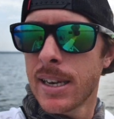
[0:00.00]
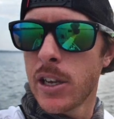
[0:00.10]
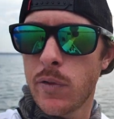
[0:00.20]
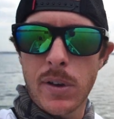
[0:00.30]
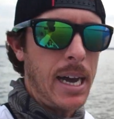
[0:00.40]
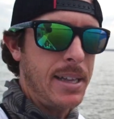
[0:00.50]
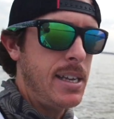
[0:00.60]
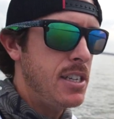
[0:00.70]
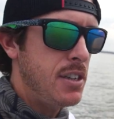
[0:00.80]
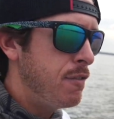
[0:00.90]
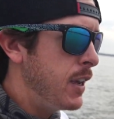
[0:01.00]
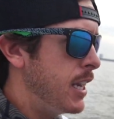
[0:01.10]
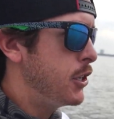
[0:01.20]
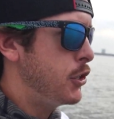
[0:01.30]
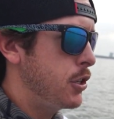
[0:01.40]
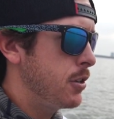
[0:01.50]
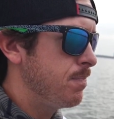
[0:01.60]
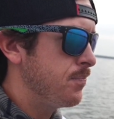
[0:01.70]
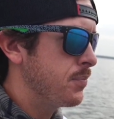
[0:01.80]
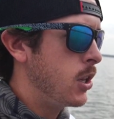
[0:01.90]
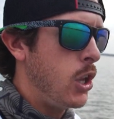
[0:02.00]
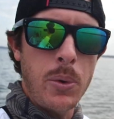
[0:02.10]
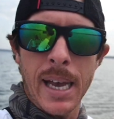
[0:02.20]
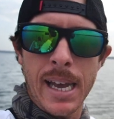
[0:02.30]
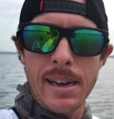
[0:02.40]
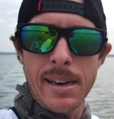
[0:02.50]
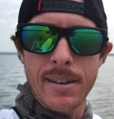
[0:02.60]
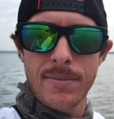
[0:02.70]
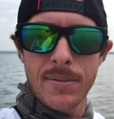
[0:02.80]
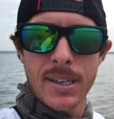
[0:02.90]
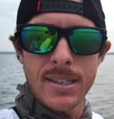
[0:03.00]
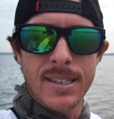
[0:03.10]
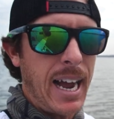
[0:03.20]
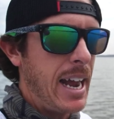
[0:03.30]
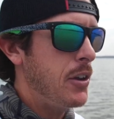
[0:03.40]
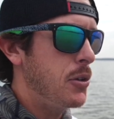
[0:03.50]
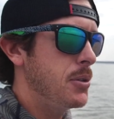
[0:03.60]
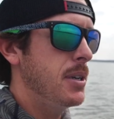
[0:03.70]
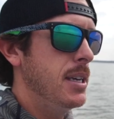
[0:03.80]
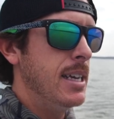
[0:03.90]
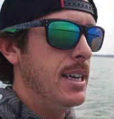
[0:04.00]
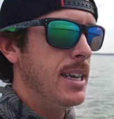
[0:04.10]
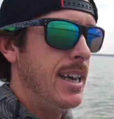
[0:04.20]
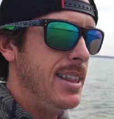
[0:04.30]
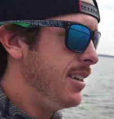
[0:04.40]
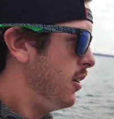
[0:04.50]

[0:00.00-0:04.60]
you've got these fish located, dialed, and then